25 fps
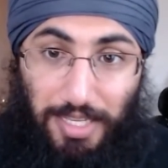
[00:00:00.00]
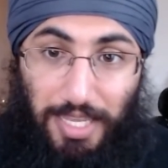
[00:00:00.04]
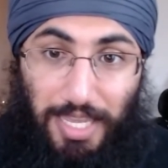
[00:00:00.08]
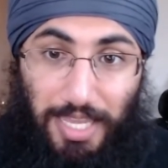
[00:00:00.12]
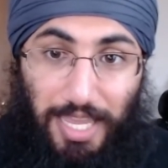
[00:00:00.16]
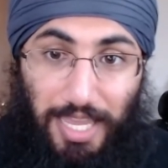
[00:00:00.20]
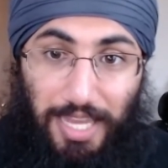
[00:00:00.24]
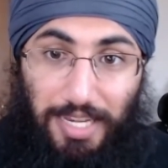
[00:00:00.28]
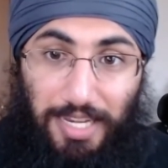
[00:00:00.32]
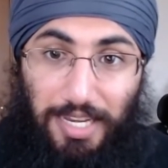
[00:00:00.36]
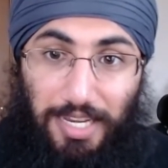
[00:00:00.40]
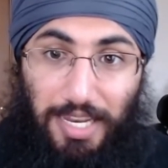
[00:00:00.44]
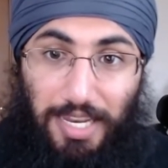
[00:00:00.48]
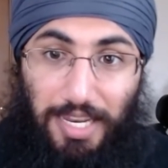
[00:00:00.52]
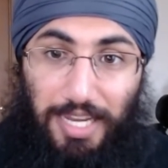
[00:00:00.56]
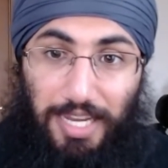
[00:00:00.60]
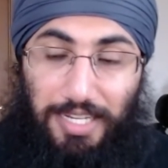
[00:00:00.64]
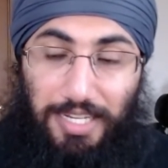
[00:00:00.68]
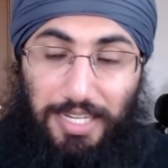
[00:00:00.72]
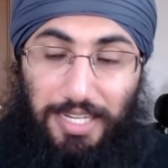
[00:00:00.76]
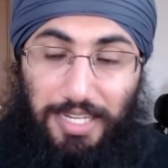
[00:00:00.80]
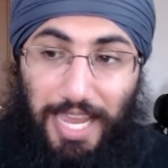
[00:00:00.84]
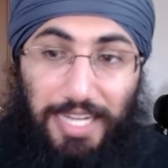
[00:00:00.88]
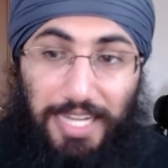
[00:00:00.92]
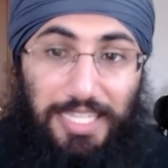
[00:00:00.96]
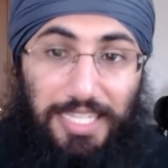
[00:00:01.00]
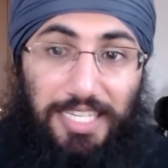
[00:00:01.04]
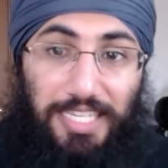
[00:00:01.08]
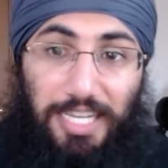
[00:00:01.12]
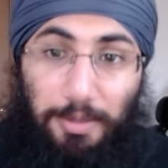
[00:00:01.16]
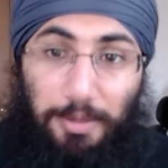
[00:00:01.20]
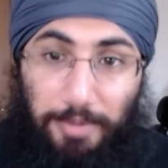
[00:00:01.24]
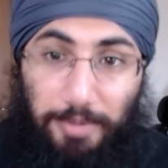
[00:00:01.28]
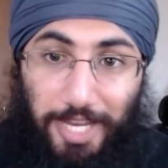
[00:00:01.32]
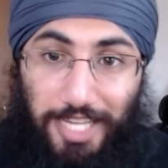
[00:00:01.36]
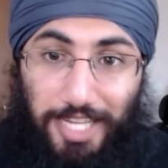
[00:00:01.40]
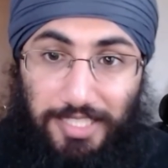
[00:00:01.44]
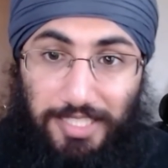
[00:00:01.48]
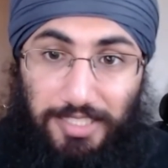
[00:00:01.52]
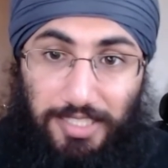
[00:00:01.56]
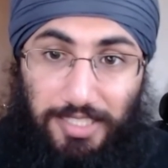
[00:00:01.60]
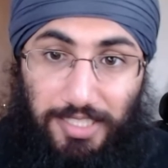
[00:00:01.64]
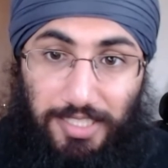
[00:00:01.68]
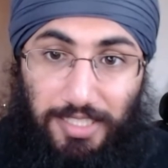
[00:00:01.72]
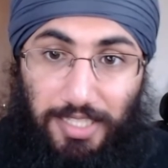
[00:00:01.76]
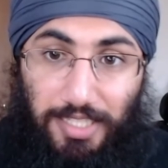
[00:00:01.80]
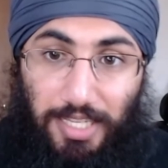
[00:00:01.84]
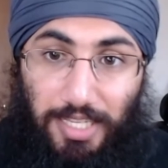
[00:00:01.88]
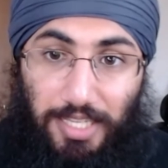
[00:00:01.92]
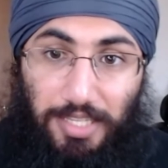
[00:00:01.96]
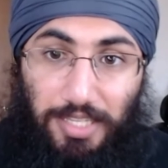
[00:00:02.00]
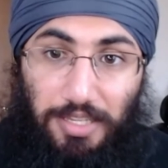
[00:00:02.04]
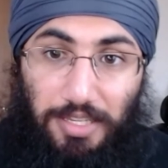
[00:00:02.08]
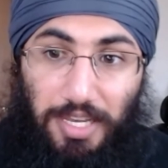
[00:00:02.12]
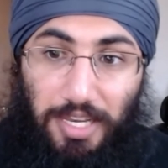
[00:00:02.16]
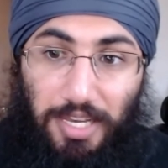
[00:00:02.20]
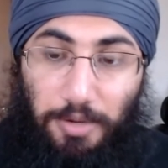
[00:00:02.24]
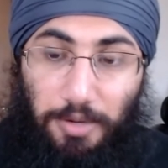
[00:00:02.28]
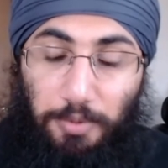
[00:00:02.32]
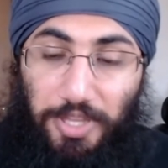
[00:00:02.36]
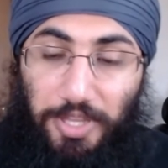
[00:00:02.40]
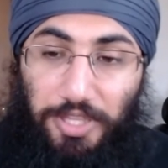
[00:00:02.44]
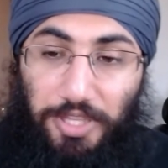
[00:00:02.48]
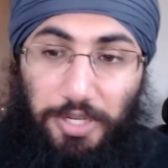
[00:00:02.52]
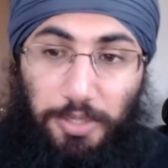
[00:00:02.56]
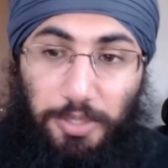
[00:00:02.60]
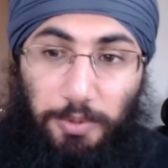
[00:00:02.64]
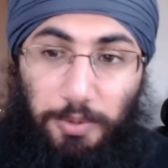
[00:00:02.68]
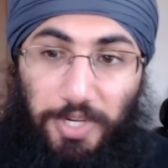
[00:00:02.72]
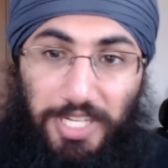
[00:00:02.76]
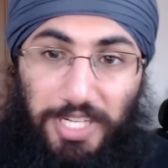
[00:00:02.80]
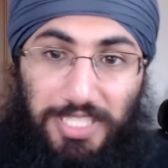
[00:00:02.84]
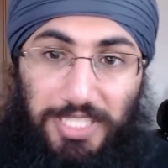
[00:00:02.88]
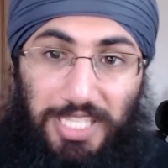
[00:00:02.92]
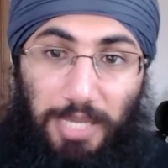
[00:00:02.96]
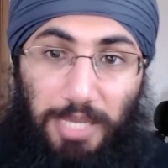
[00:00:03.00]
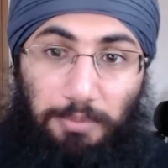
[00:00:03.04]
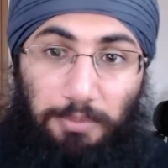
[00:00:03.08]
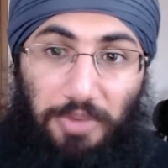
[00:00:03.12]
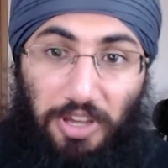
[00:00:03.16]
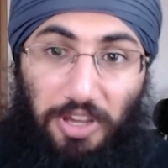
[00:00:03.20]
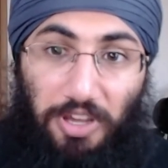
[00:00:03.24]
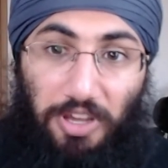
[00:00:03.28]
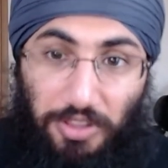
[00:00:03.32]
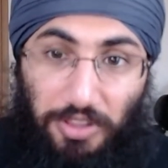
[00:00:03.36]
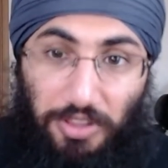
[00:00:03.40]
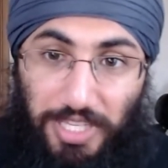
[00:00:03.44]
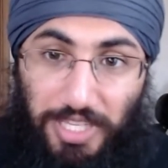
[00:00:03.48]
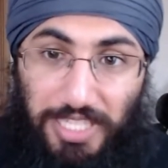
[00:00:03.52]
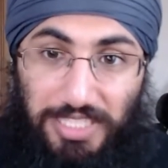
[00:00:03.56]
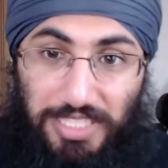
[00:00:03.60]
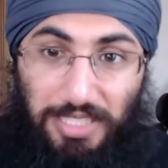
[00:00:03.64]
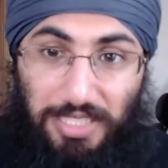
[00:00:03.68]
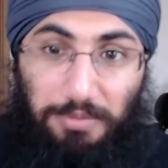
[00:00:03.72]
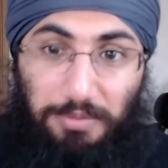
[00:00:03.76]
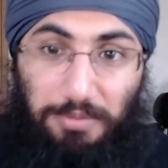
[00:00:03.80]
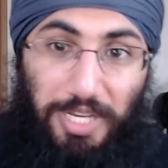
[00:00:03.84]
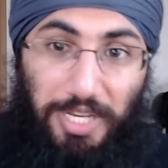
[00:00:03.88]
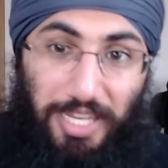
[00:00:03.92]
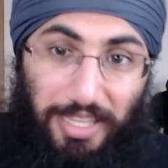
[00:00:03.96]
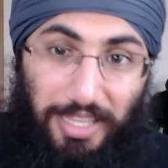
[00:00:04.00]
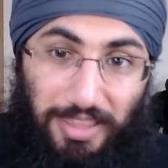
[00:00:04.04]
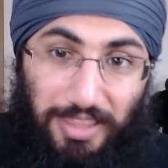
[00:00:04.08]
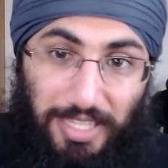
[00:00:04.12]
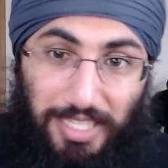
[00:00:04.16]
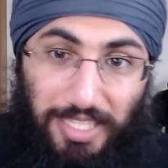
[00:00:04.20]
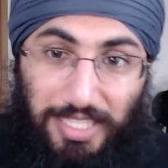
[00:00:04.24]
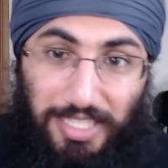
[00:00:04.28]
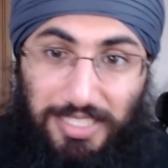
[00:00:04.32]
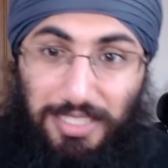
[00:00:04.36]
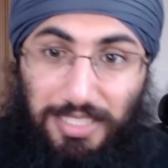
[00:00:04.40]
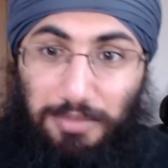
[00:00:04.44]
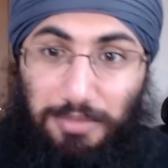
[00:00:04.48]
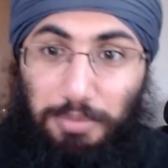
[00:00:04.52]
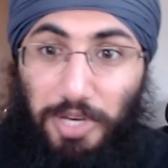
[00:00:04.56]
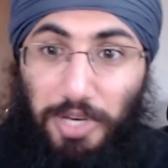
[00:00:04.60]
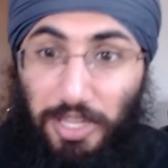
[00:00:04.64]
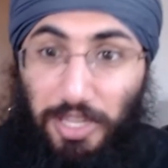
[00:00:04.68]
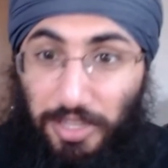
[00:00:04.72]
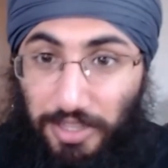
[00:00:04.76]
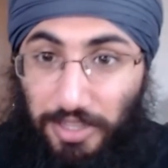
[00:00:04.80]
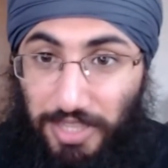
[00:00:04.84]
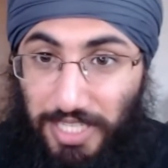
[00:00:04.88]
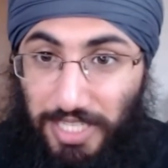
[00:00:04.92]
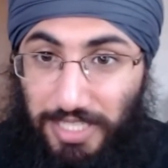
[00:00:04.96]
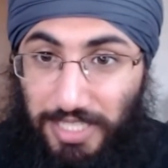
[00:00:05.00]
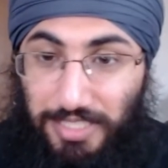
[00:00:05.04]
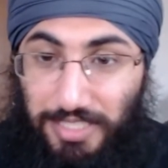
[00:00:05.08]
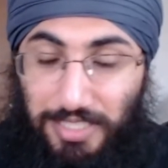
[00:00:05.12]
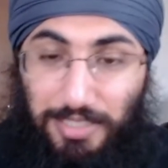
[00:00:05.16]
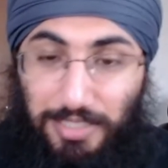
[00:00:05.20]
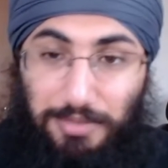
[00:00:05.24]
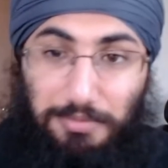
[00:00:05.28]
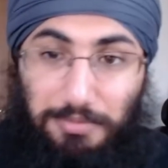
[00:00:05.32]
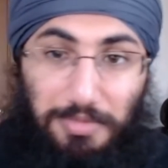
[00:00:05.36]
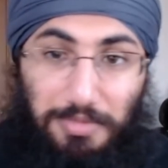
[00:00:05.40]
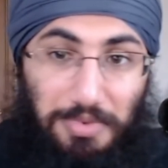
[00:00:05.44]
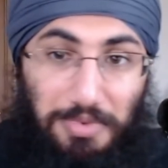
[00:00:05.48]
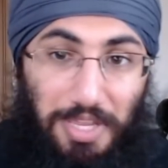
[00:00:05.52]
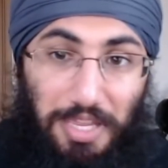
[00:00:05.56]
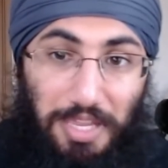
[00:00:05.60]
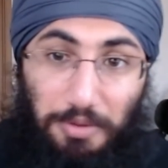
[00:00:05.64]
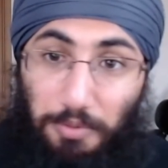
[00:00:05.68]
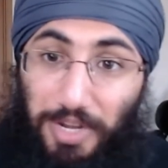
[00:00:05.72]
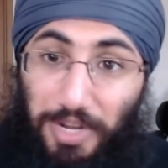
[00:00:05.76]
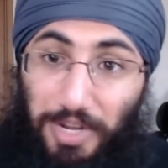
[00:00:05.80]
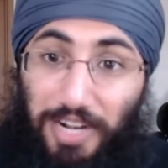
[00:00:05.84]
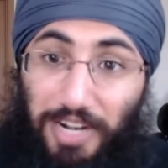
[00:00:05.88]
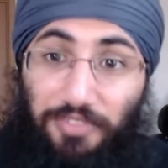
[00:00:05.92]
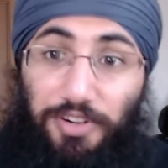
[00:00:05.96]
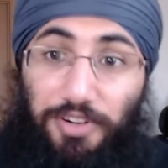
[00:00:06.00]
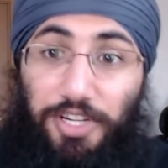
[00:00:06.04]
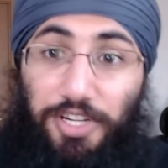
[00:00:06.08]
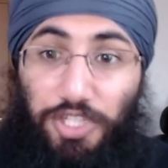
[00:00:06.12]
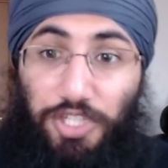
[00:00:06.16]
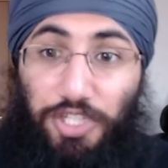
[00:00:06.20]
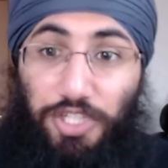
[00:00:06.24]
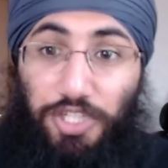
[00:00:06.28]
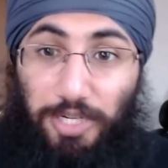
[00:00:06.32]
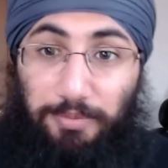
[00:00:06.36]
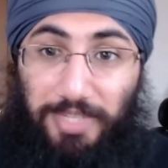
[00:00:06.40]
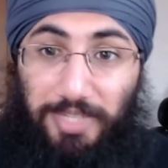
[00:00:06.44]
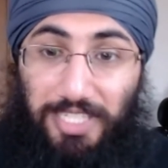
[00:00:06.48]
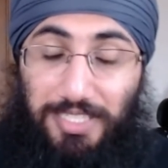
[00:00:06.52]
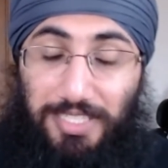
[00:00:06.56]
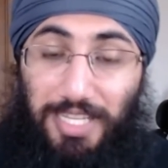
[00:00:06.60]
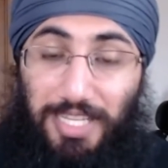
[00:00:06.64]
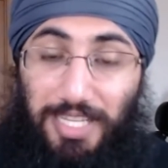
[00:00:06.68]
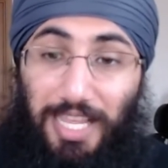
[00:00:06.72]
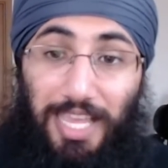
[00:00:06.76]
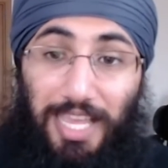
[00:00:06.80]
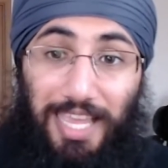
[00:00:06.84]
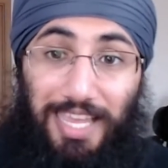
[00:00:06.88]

In any capacity, whether you want to say monotheism, panentheism, polytheism, whatever your term is,